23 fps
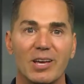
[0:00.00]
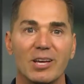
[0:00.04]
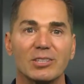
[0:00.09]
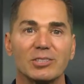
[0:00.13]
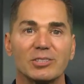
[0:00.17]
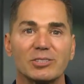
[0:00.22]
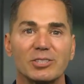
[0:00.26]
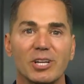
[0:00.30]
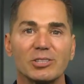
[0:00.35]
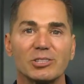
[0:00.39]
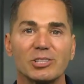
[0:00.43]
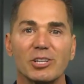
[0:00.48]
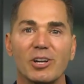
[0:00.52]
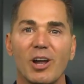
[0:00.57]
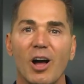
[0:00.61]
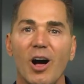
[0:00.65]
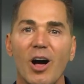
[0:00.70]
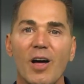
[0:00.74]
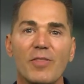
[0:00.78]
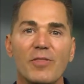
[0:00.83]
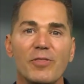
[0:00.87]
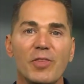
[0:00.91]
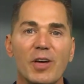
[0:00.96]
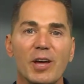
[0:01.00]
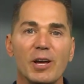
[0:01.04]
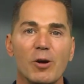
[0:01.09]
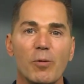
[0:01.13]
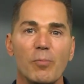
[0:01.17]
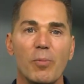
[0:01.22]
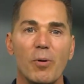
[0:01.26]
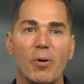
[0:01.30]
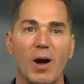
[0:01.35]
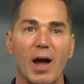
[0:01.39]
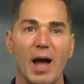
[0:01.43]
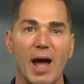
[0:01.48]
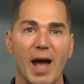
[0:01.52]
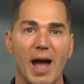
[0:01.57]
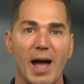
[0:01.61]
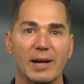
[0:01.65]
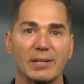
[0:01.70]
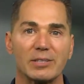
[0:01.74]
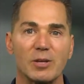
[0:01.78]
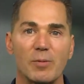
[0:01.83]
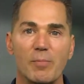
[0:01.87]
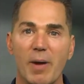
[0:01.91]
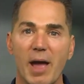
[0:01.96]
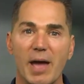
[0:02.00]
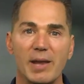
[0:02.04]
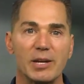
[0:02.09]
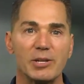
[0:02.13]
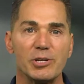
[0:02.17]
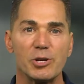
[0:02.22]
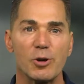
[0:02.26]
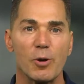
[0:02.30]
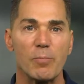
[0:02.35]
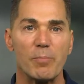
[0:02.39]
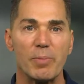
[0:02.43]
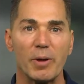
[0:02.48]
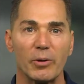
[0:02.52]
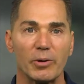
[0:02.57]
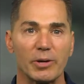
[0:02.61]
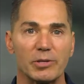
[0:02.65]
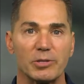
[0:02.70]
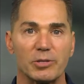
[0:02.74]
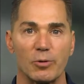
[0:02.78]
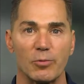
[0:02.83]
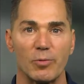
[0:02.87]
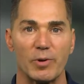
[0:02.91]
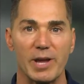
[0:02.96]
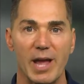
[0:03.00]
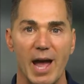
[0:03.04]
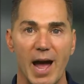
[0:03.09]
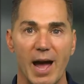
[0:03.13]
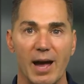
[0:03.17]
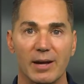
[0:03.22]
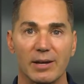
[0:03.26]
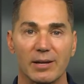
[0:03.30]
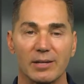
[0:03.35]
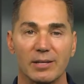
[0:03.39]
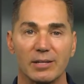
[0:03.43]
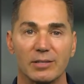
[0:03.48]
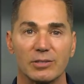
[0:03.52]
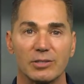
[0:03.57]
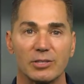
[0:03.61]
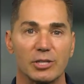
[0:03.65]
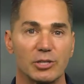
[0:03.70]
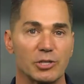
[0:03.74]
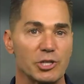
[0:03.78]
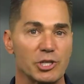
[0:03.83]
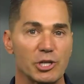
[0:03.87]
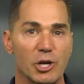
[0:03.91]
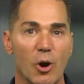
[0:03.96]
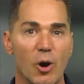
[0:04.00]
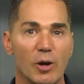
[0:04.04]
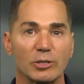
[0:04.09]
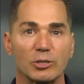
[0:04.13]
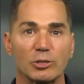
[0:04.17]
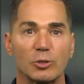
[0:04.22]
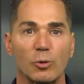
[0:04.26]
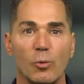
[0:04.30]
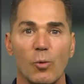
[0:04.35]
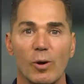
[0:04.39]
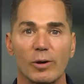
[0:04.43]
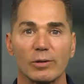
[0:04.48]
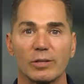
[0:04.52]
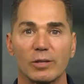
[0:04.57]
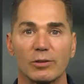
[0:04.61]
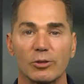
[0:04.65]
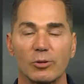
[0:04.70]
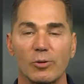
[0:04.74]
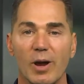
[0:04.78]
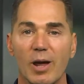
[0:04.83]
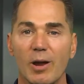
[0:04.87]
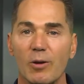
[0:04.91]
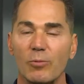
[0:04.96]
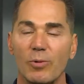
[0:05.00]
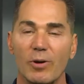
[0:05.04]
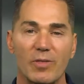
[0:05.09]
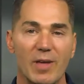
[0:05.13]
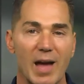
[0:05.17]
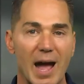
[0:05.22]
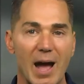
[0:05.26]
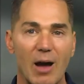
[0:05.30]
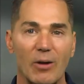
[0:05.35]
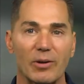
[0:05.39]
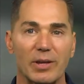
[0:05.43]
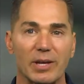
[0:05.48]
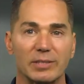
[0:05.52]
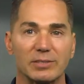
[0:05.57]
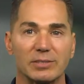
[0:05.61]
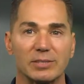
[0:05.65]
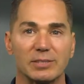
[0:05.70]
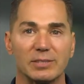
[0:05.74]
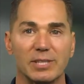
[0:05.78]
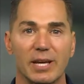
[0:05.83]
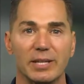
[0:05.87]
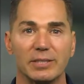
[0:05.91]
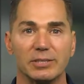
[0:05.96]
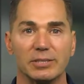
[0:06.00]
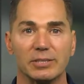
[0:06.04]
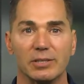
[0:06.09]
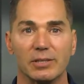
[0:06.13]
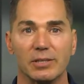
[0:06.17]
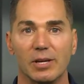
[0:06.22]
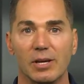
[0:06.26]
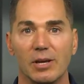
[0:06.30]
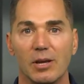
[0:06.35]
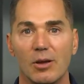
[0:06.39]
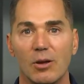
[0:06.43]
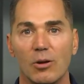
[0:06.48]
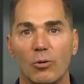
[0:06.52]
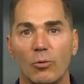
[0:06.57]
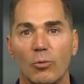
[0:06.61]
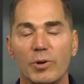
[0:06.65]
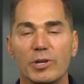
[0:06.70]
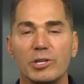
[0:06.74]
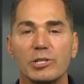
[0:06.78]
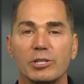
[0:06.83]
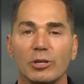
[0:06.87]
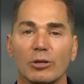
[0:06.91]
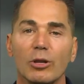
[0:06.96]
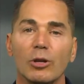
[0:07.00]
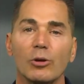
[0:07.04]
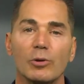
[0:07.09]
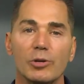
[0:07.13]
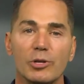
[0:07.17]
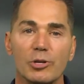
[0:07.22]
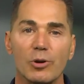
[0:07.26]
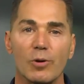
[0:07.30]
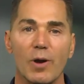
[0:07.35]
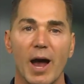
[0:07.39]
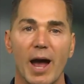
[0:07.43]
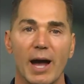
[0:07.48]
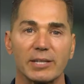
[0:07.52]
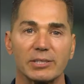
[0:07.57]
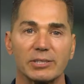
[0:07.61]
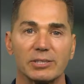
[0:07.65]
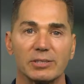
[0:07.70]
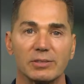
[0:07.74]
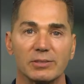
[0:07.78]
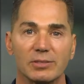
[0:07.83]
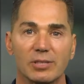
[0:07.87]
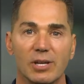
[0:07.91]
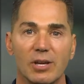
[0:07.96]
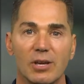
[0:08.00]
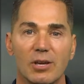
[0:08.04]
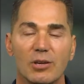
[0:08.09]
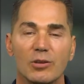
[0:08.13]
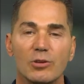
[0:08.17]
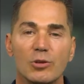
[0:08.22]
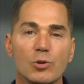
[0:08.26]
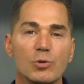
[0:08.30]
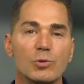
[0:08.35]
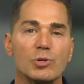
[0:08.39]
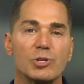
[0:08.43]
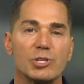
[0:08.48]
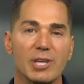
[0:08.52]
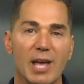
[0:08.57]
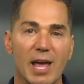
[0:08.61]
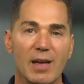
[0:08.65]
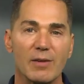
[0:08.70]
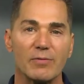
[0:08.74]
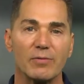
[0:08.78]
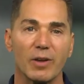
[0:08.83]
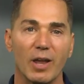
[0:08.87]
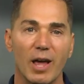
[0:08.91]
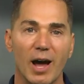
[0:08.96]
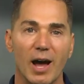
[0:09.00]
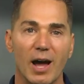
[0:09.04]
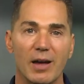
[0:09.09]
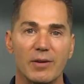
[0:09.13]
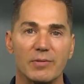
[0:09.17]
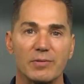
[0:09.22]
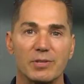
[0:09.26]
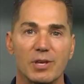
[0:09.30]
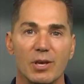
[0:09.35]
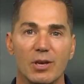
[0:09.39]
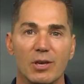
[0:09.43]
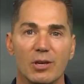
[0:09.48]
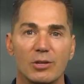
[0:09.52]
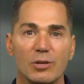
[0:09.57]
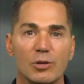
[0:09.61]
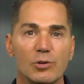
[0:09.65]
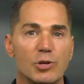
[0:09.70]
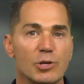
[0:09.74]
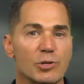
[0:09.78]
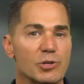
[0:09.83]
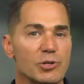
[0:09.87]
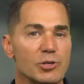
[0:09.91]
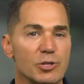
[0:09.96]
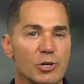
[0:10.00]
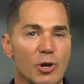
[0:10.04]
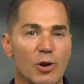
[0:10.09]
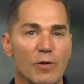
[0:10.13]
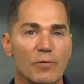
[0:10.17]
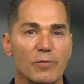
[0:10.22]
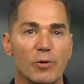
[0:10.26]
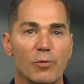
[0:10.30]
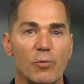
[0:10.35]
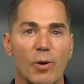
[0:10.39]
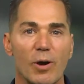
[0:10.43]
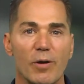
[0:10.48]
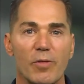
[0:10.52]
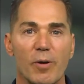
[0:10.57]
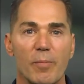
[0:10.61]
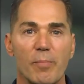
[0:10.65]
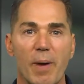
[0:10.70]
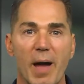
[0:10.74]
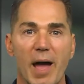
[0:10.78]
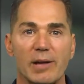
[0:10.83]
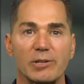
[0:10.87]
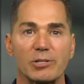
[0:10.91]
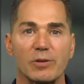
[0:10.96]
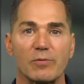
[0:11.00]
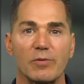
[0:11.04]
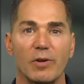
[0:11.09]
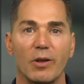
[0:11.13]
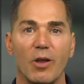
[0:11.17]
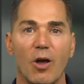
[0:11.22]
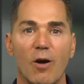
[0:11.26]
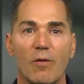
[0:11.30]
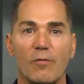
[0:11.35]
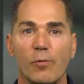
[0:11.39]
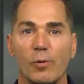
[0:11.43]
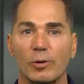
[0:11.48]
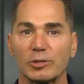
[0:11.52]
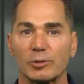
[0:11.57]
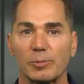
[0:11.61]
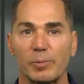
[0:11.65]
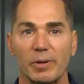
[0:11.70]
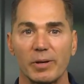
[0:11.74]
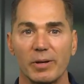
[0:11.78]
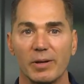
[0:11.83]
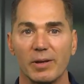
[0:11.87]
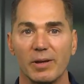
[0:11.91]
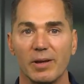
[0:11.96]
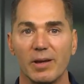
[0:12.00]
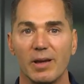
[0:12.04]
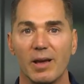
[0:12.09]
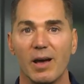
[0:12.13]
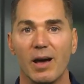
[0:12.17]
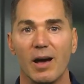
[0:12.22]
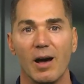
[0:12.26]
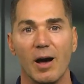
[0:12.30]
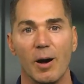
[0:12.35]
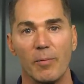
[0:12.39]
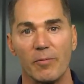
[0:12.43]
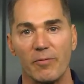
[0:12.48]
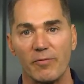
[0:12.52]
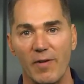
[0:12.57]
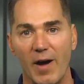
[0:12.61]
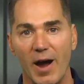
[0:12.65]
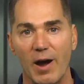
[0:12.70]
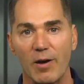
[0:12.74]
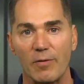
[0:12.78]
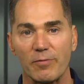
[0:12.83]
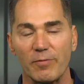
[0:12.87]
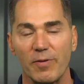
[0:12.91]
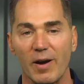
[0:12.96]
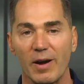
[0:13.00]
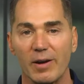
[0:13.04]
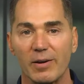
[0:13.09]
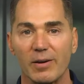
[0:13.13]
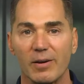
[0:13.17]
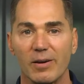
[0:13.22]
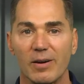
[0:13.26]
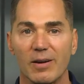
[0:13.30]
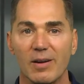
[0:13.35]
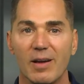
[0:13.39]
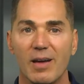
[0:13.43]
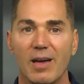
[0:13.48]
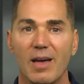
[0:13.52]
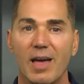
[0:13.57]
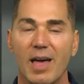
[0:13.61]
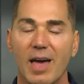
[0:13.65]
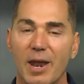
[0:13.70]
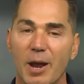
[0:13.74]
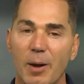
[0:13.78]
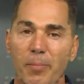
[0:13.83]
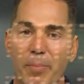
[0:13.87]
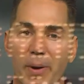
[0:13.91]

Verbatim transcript: Such an unthinkable act demanded your ability to react, to charge toward the threat without hesitation. We salute your actions. You save lives. You deserve to wear the badge of a law enforcement, a firefighter, and a